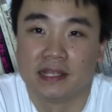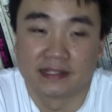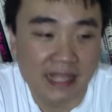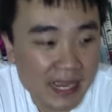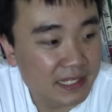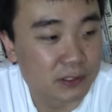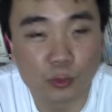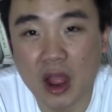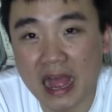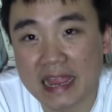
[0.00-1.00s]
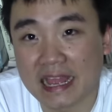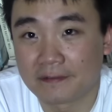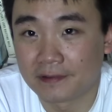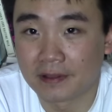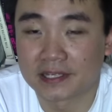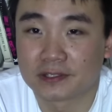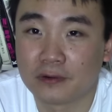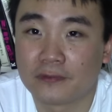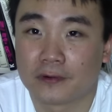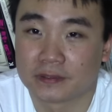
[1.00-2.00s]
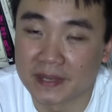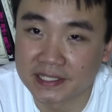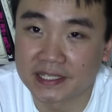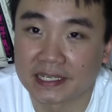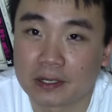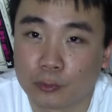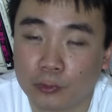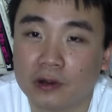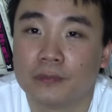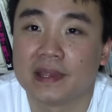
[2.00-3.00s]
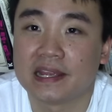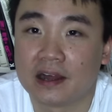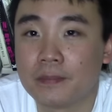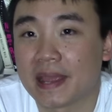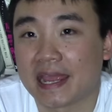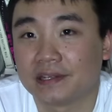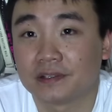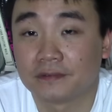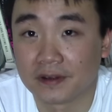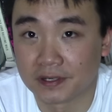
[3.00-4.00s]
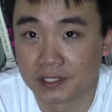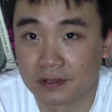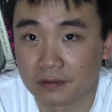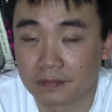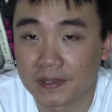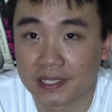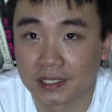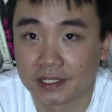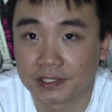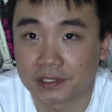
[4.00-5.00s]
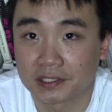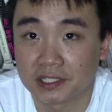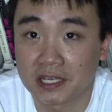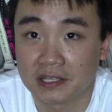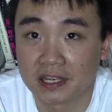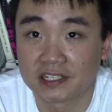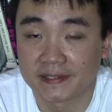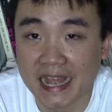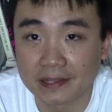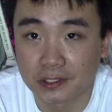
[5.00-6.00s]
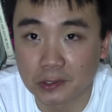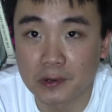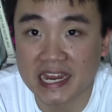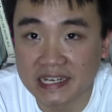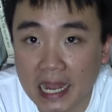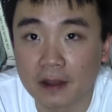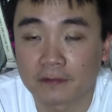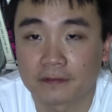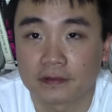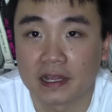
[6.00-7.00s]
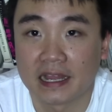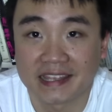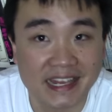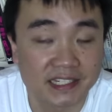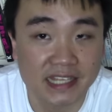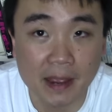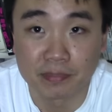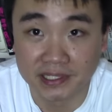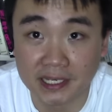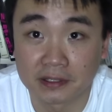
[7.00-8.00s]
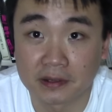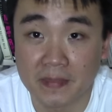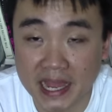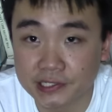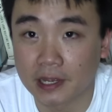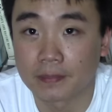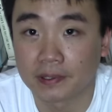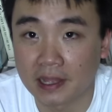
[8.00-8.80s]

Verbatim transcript: That is why I feel like Stoneforge Mystic will be unbanned very soon because she does not do enough against that particular matchup.